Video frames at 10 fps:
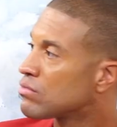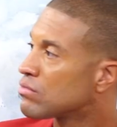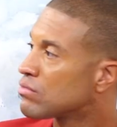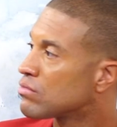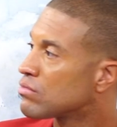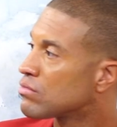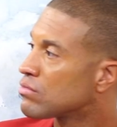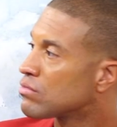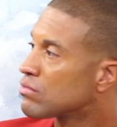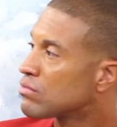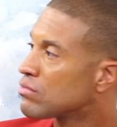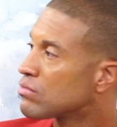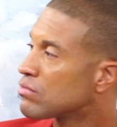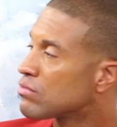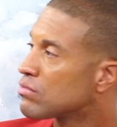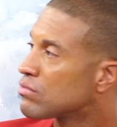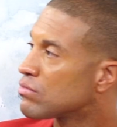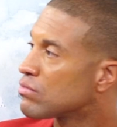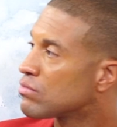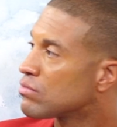
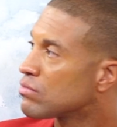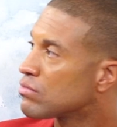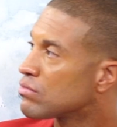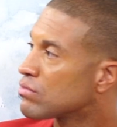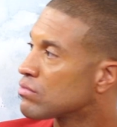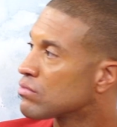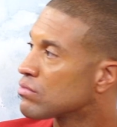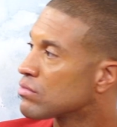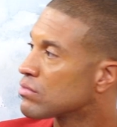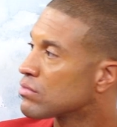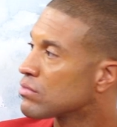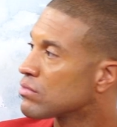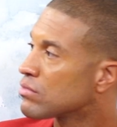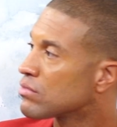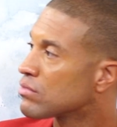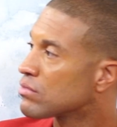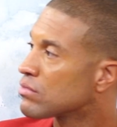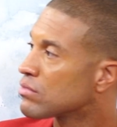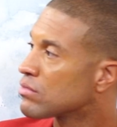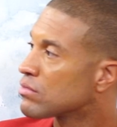
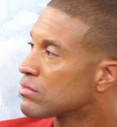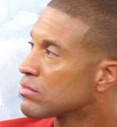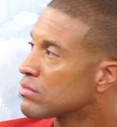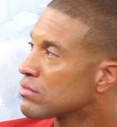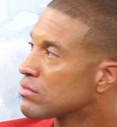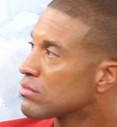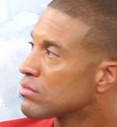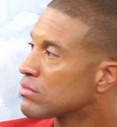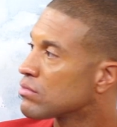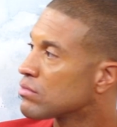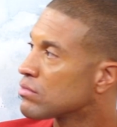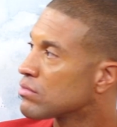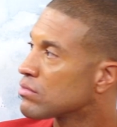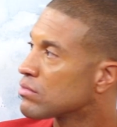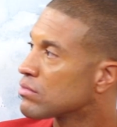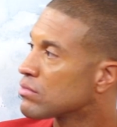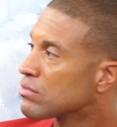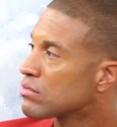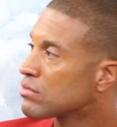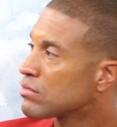
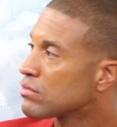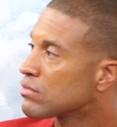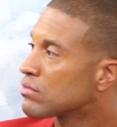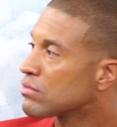(not speaking)